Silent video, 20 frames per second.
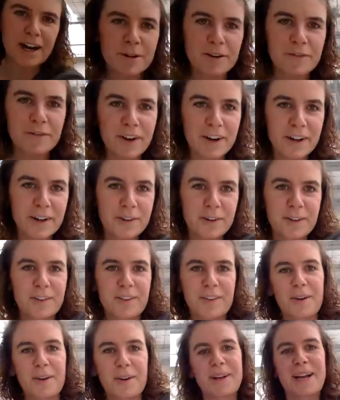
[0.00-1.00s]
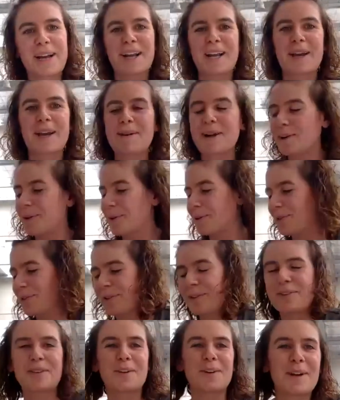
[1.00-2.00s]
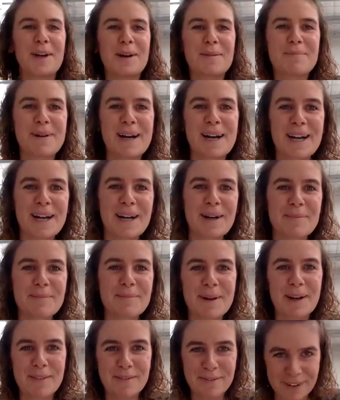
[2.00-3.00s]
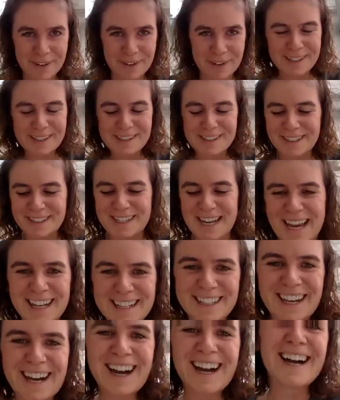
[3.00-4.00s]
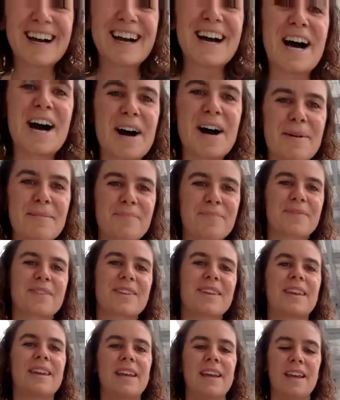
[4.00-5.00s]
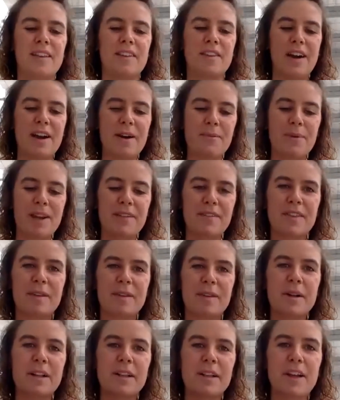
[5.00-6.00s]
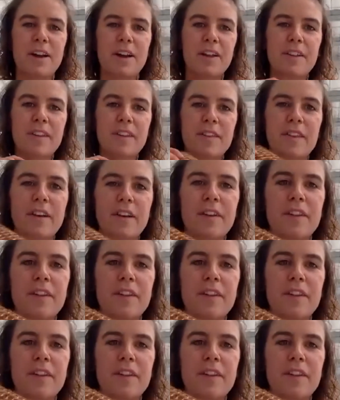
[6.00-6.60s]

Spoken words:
not very good at sewing. I get my cushion sewn up by a friend, a tailor. So I weave some cloth. So